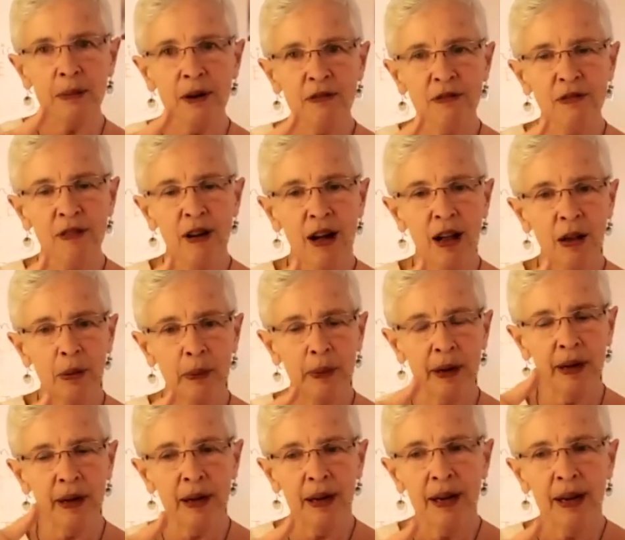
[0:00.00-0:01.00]
we're
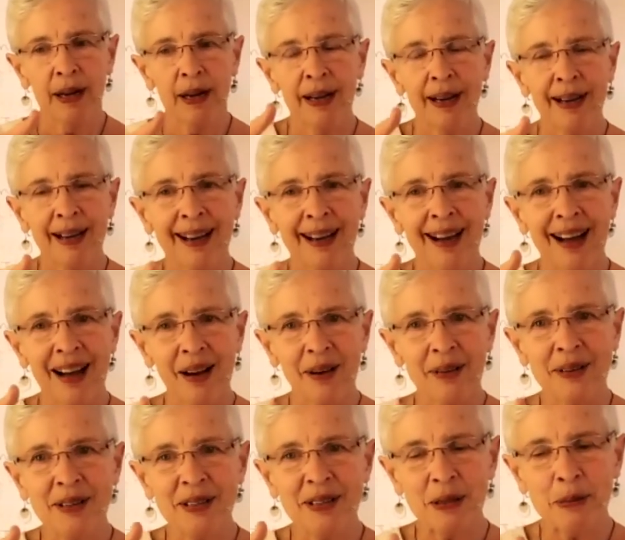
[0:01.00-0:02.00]
following, how
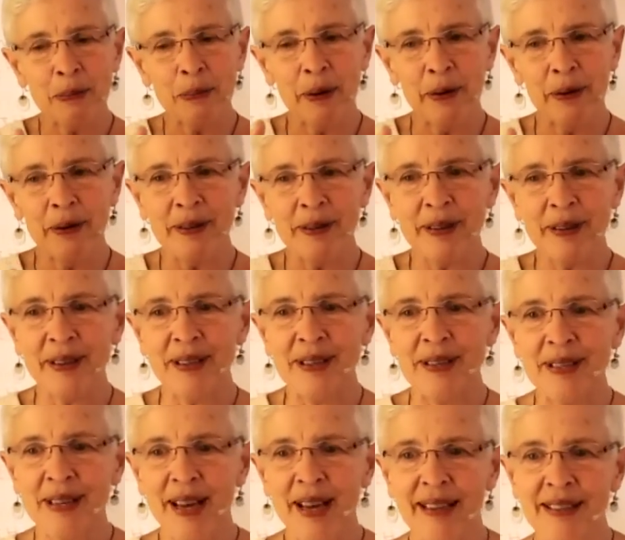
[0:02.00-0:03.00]
does spirit
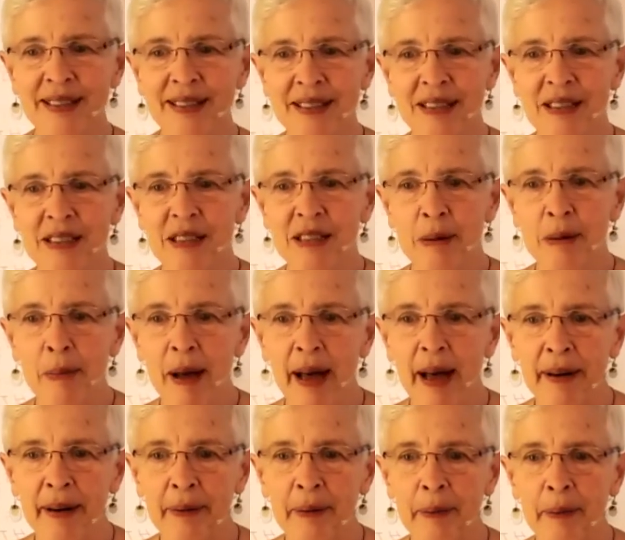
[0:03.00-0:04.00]
condense into
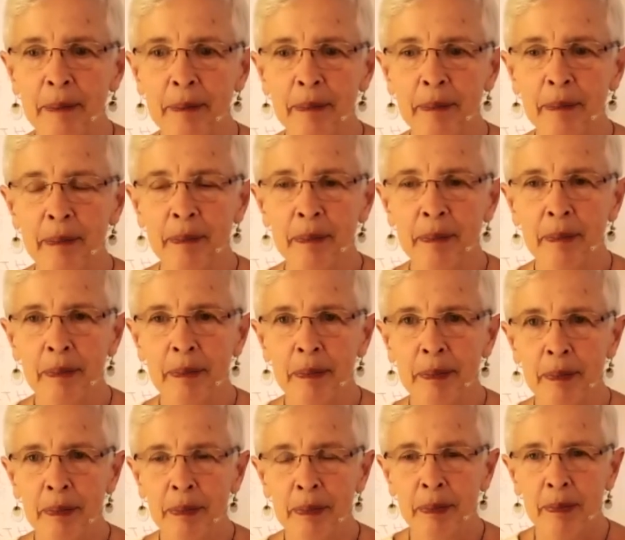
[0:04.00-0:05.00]
matter?
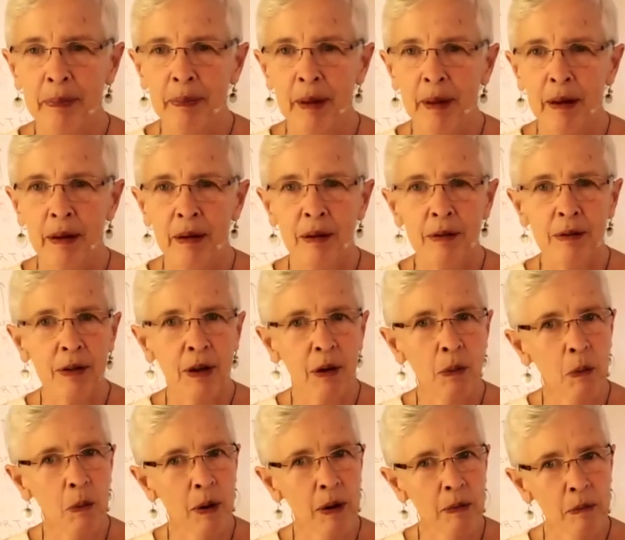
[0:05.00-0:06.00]
I'll take
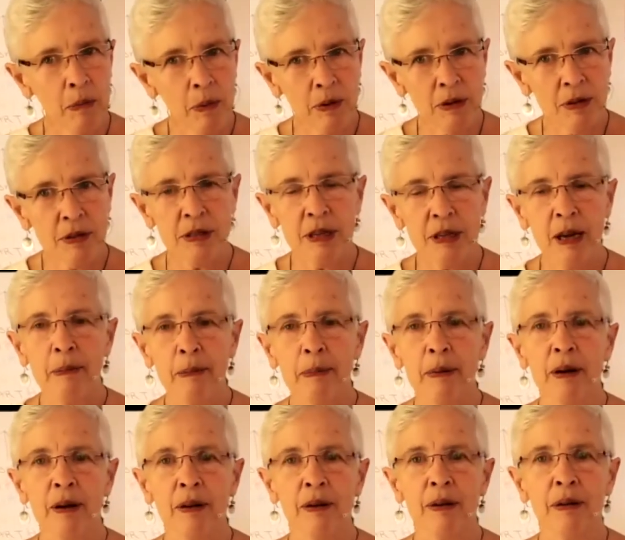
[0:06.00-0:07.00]
one more step
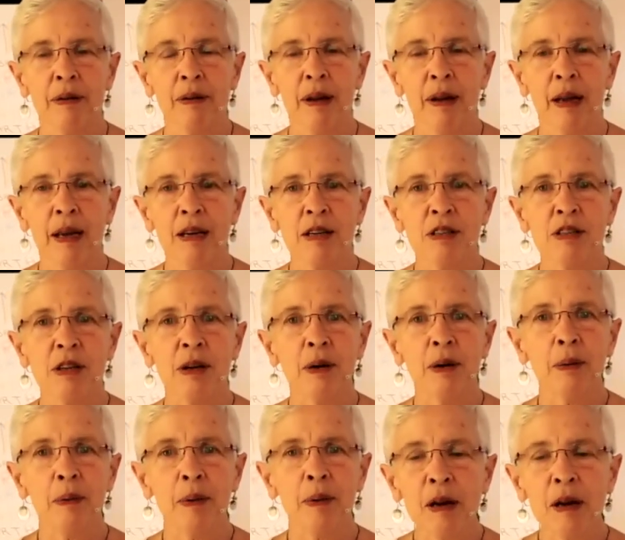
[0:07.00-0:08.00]
here, ancient
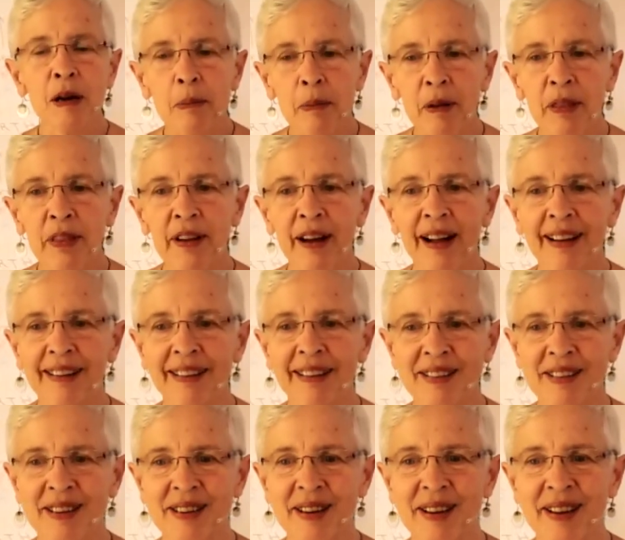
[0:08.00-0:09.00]
Greek
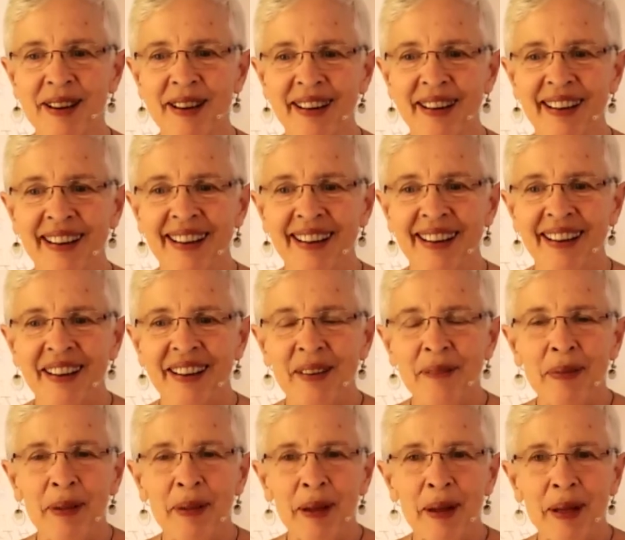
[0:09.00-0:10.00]
mythology.
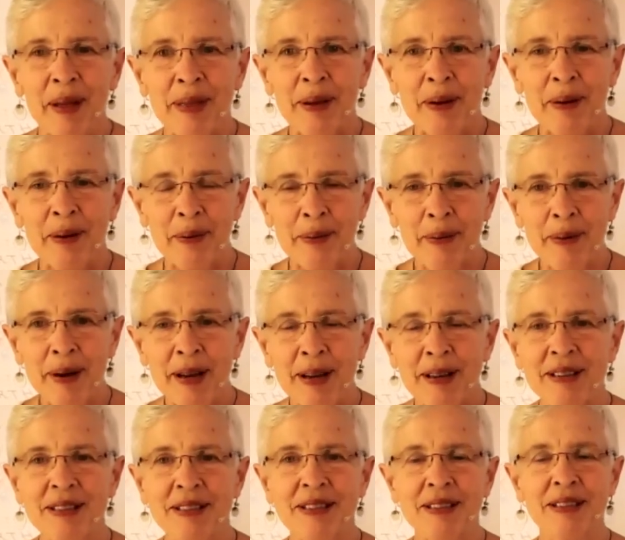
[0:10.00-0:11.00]
And the
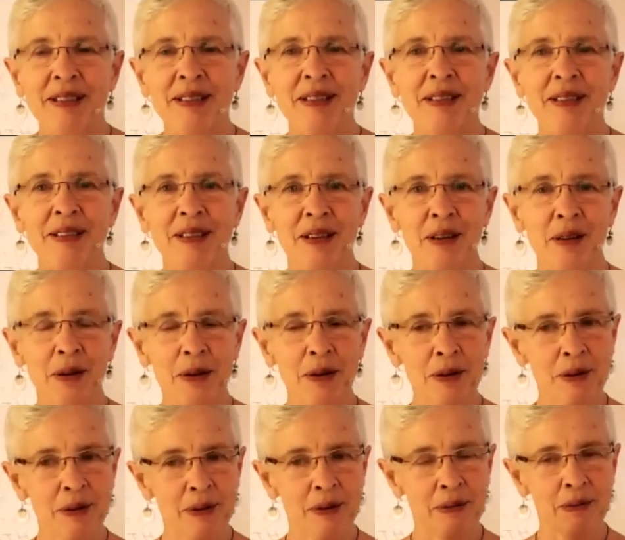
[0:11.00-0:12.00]
Greeks
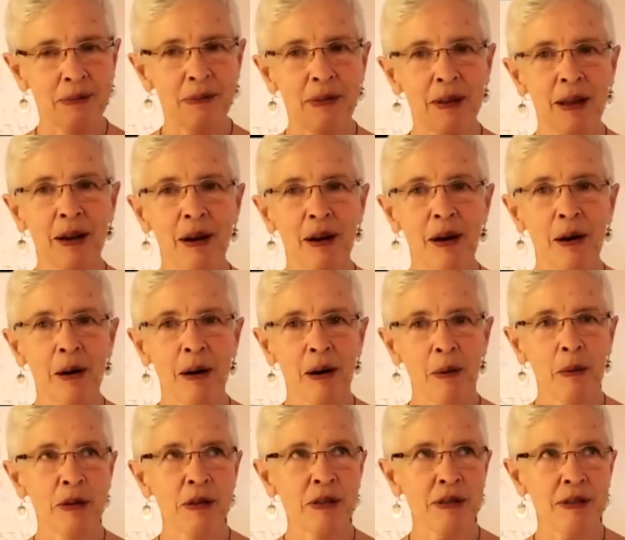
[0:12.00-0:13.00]
considered, it
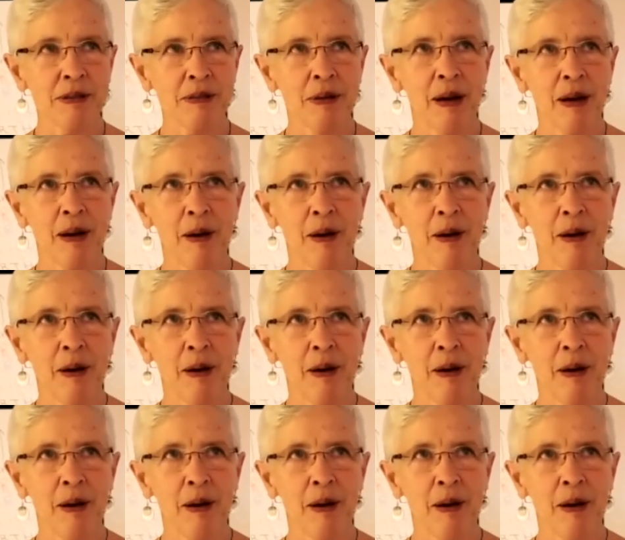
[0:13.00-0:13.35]
was